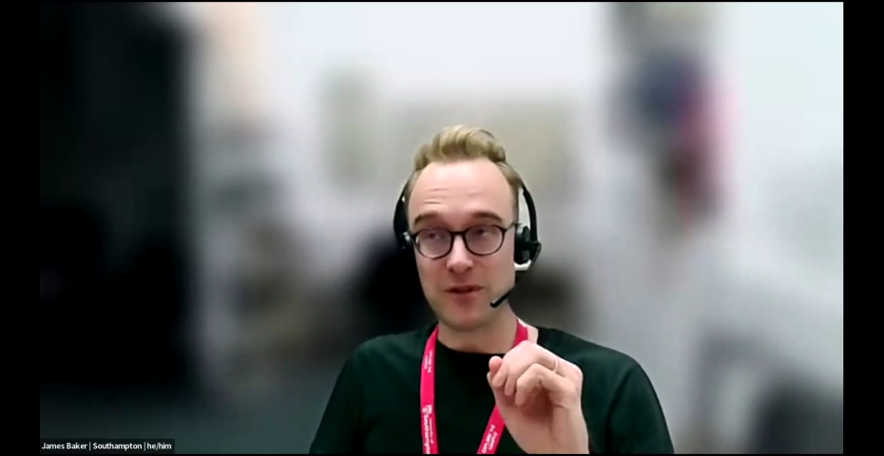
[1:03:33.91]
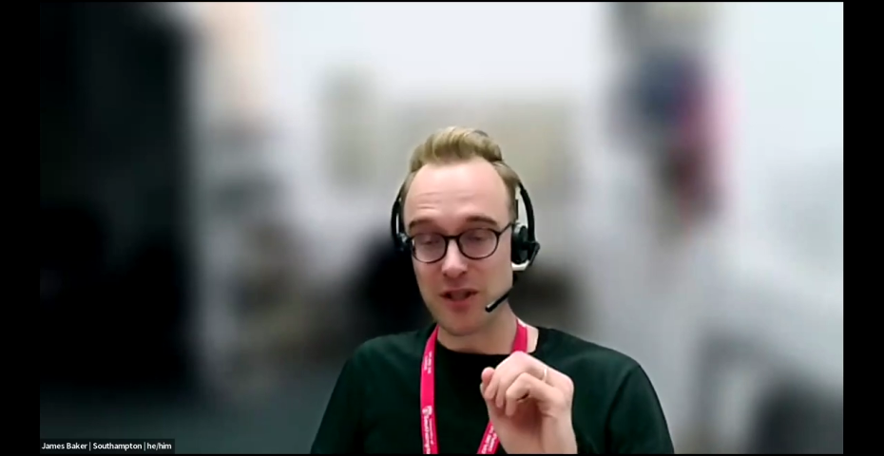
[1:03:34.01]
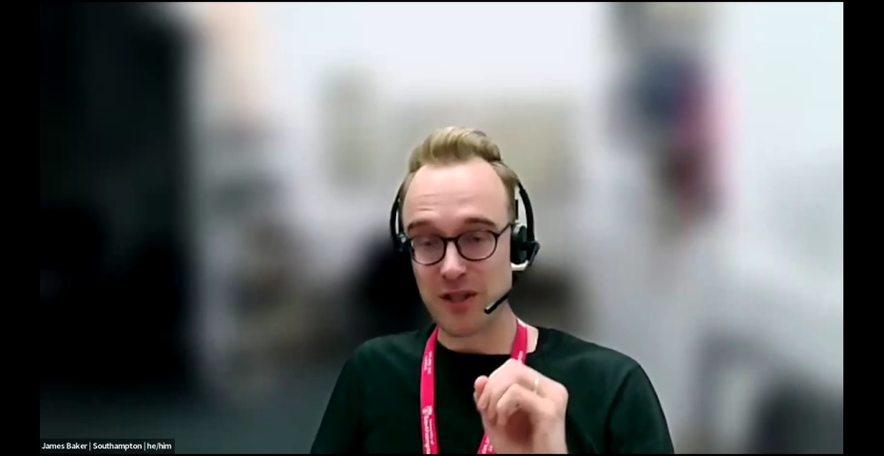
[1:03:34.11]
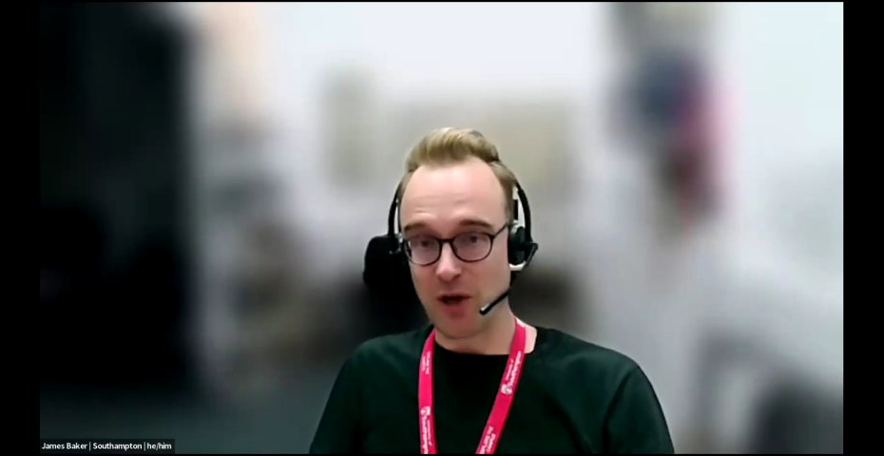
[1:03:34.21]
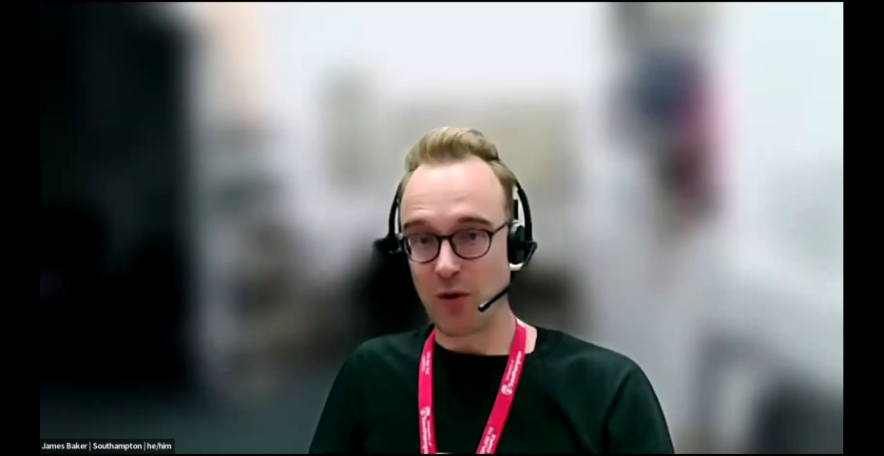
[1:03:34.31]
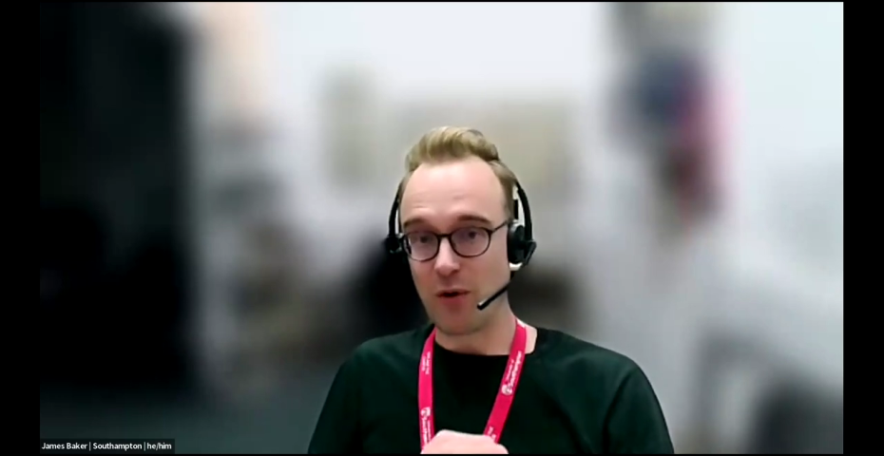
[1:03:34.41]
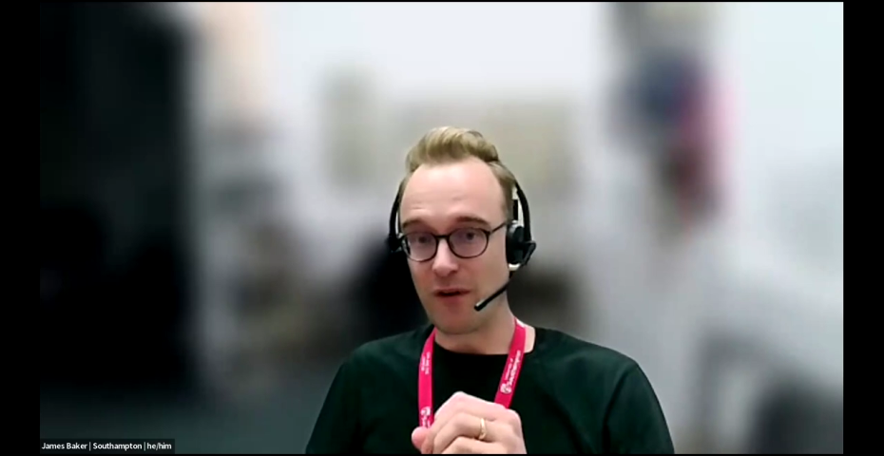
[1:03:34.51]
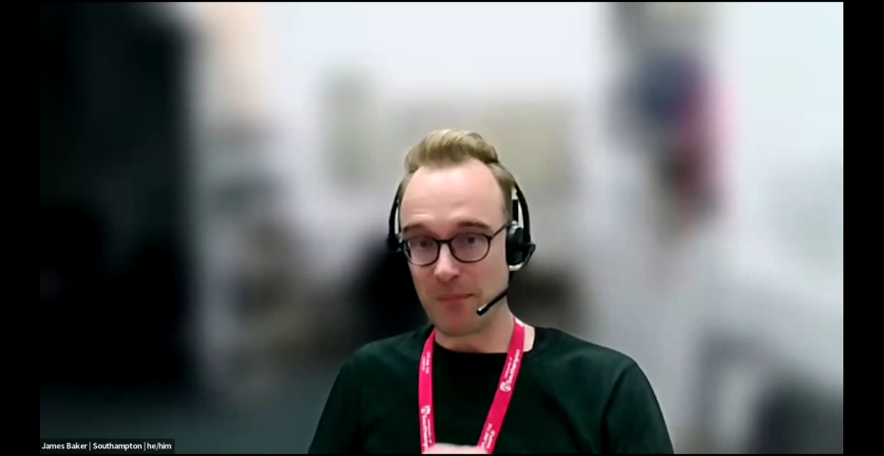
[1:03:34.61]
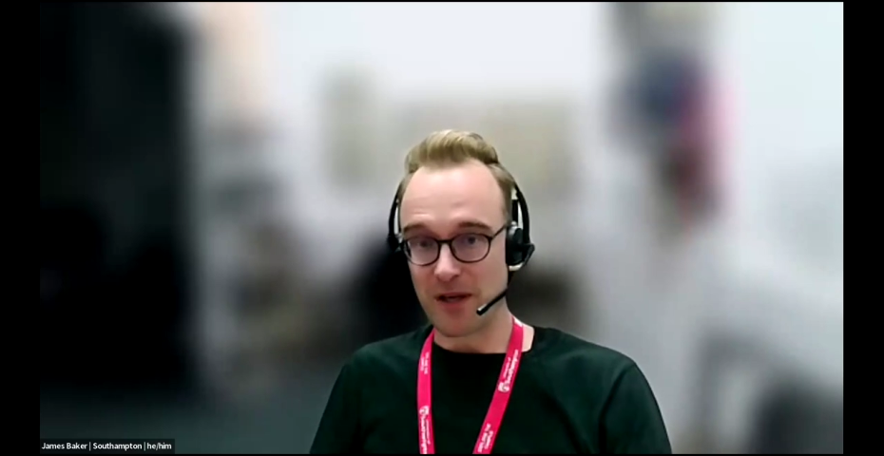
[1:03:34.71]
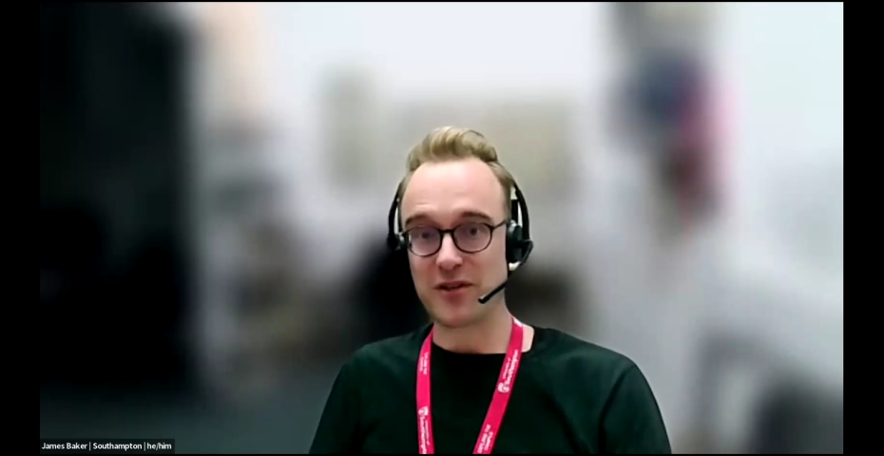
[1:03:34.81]
still
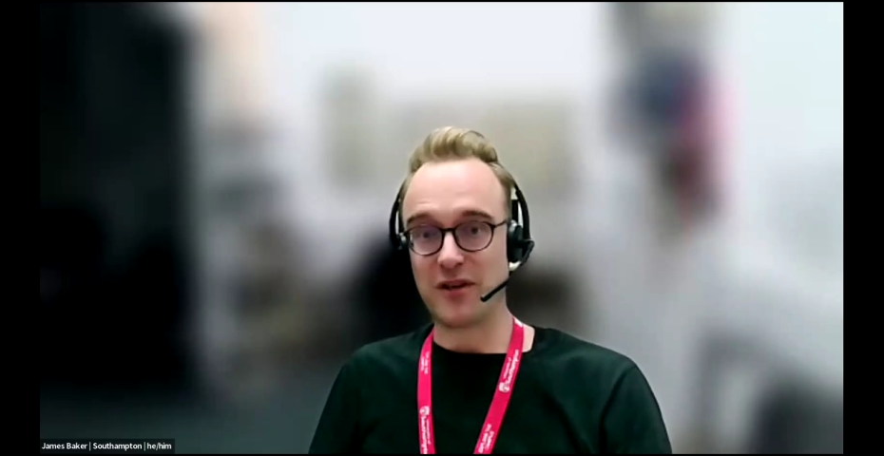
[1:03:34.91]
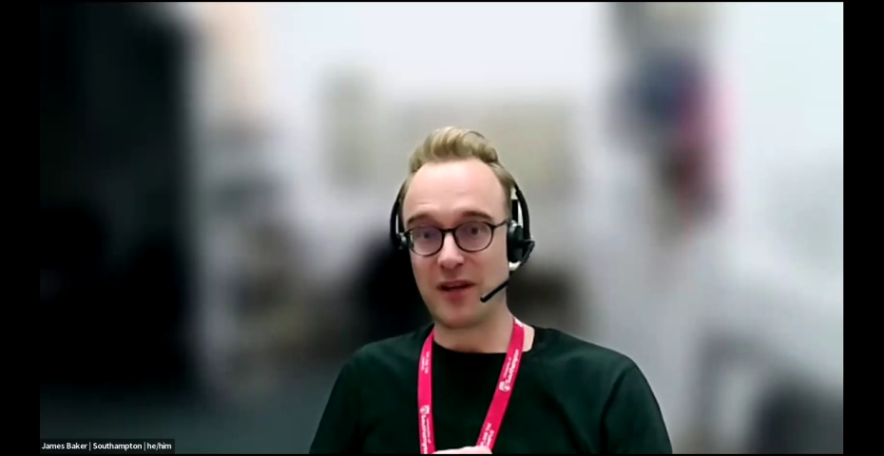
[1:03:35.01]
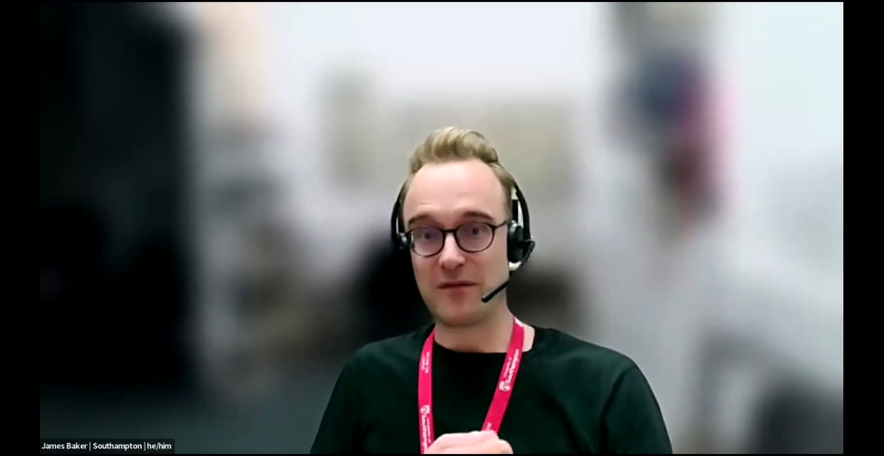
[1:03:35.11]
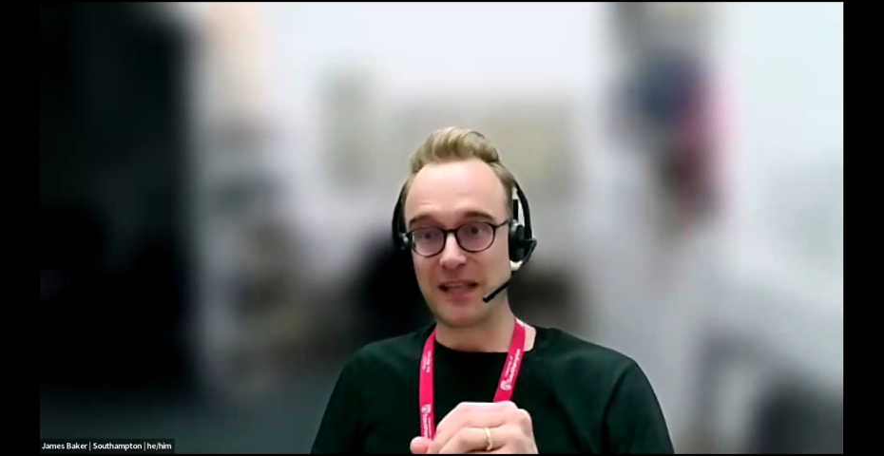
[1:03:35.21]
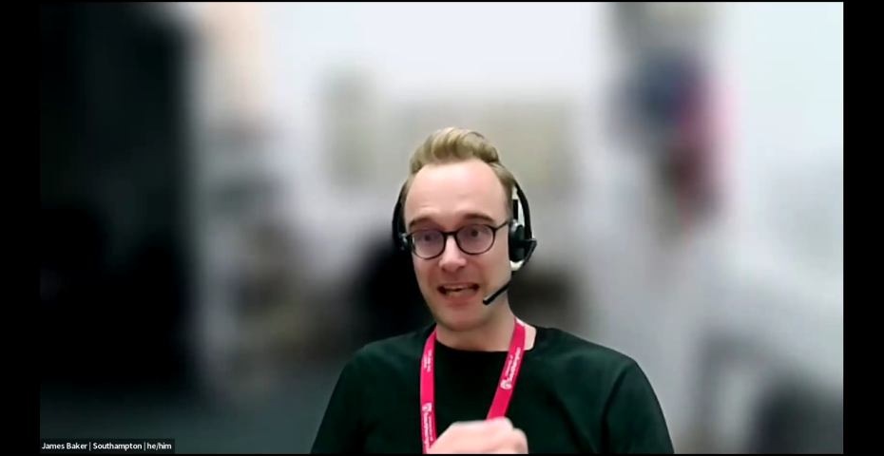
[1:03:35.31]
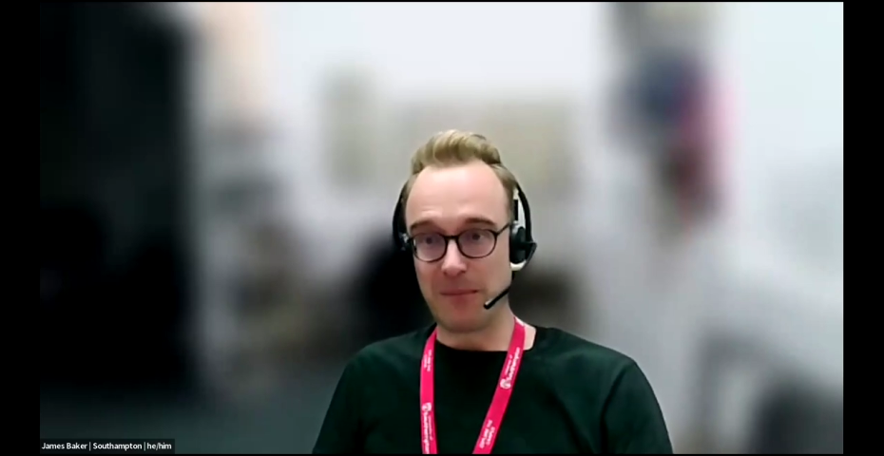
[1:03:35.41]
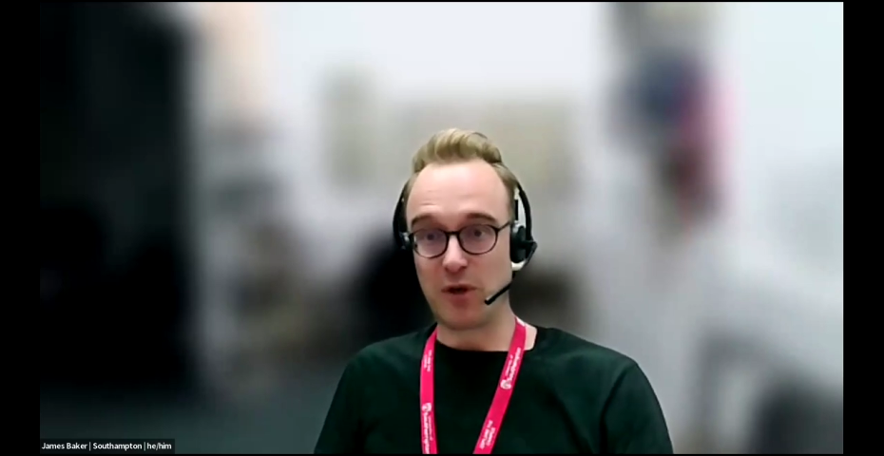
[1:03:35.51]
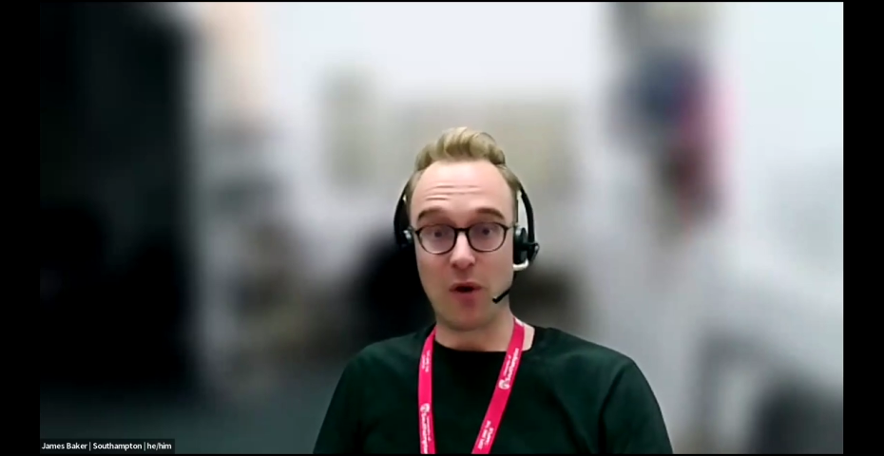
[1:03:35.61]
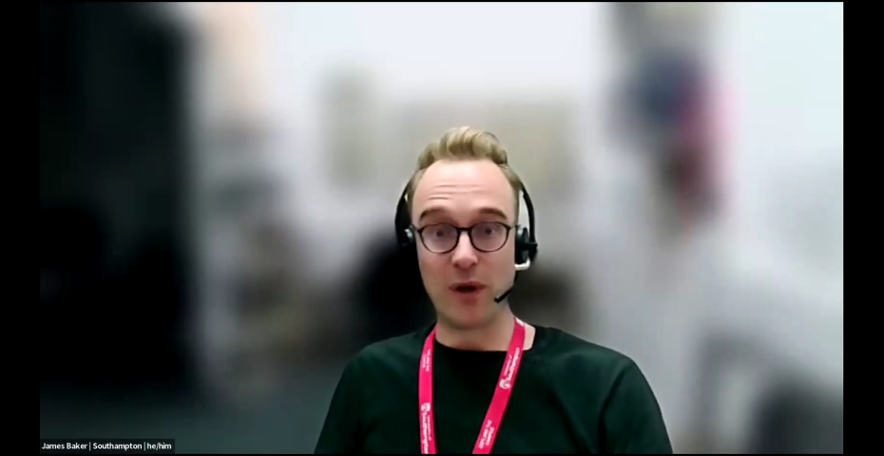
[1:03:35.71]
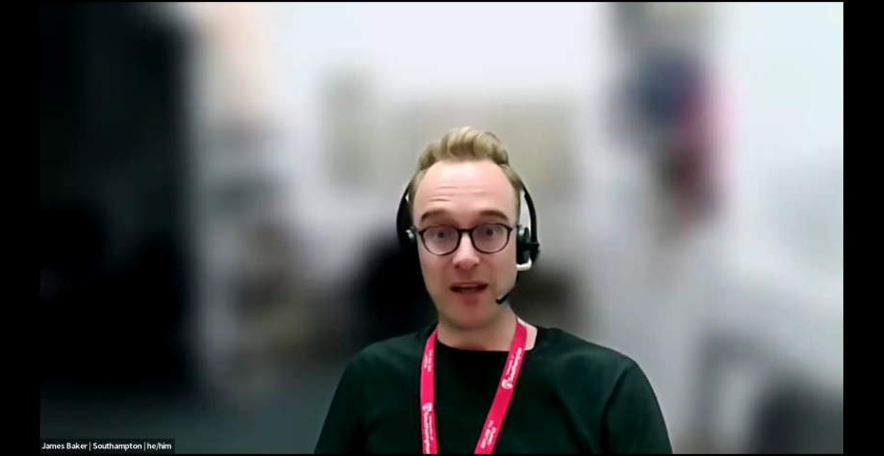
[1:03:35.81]
are robust enough to
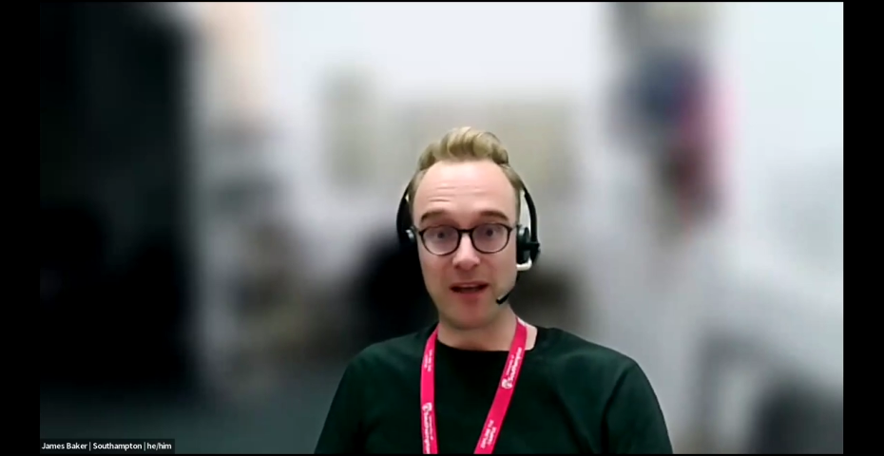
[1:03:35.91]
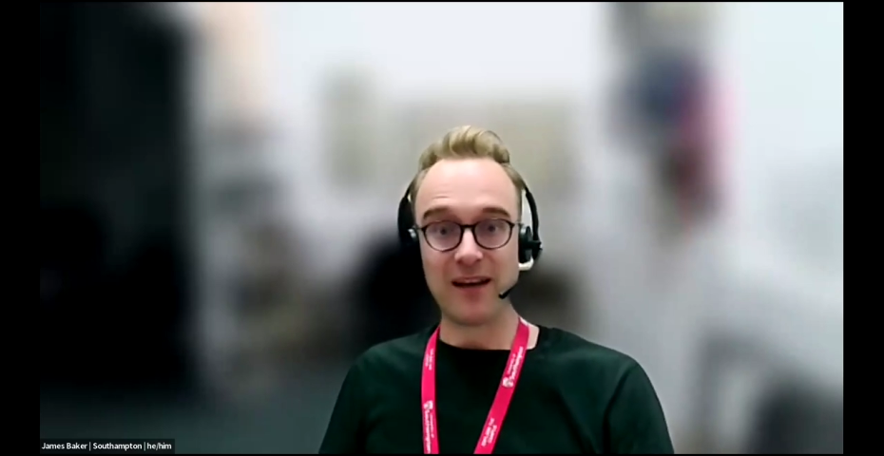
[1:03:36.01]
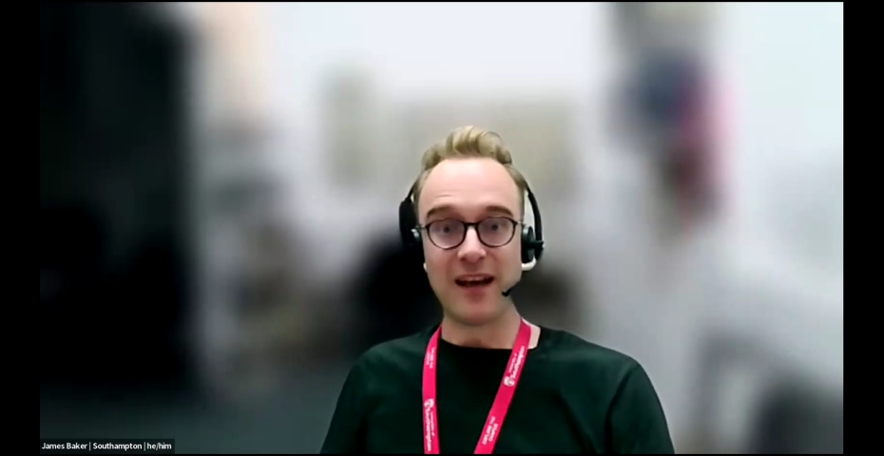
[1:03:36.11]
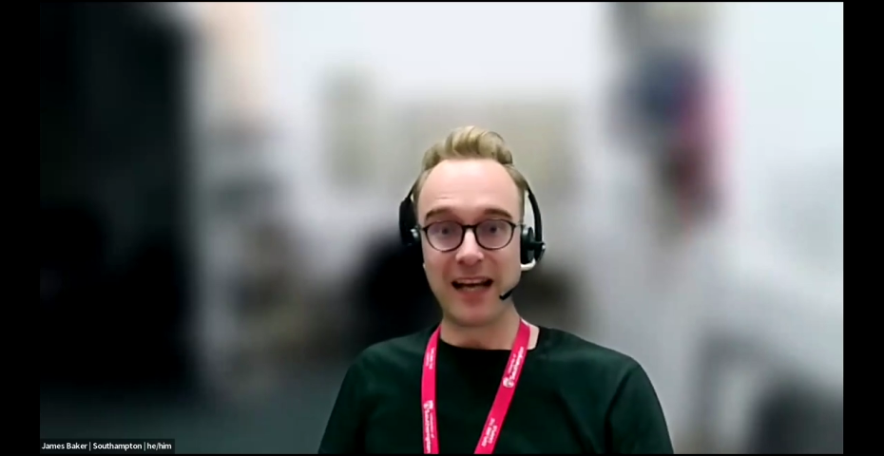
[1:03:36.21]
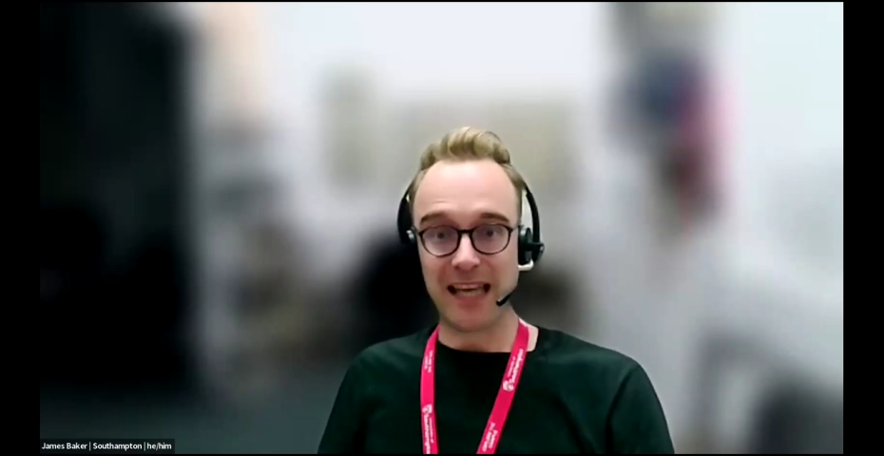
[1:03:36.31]
keep going